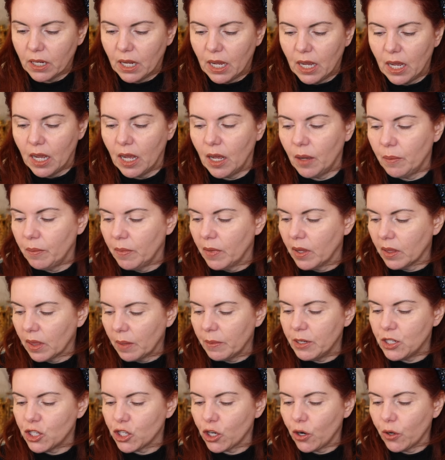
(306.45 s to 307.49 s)
Um,
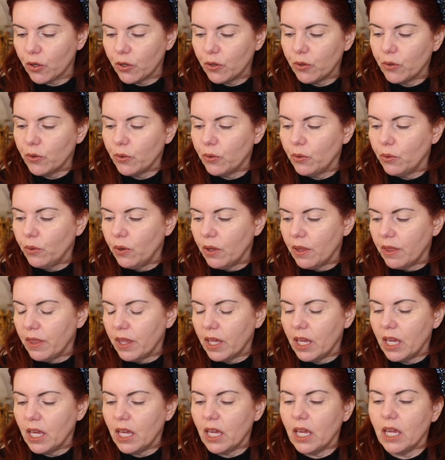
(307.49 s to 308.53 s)
let me show you
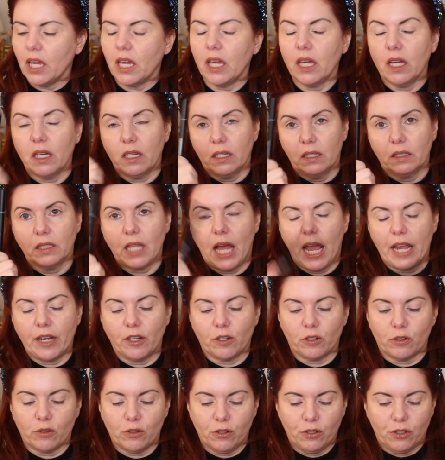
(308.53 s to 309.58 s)
the
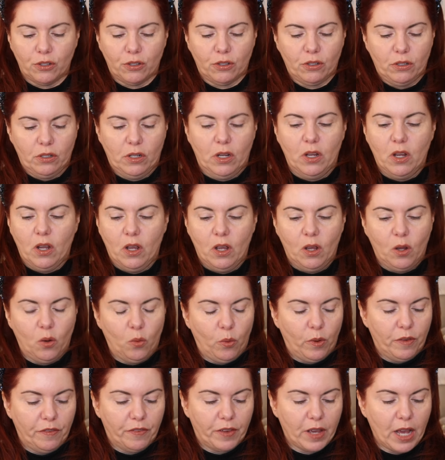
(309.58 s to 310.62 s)
liners
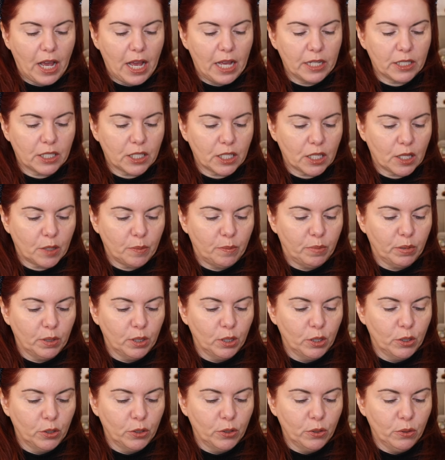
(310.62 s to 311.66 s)
We've got the
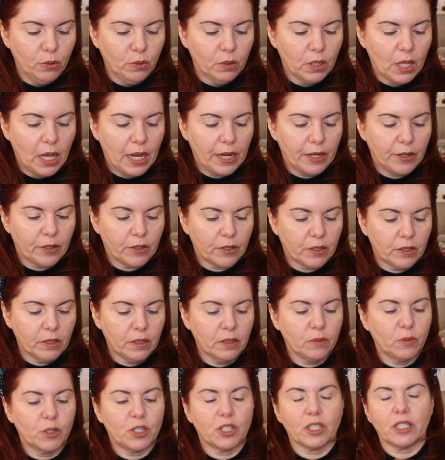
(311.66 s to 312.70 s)
blue
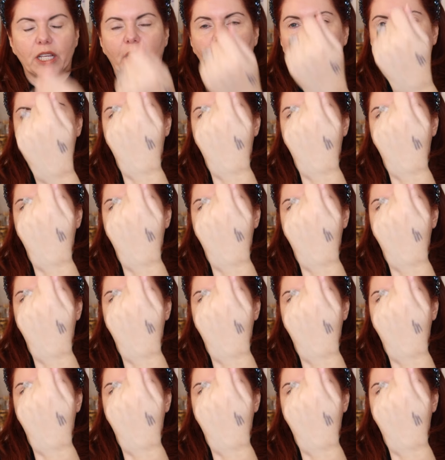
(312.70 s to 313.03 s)
liner, which is like a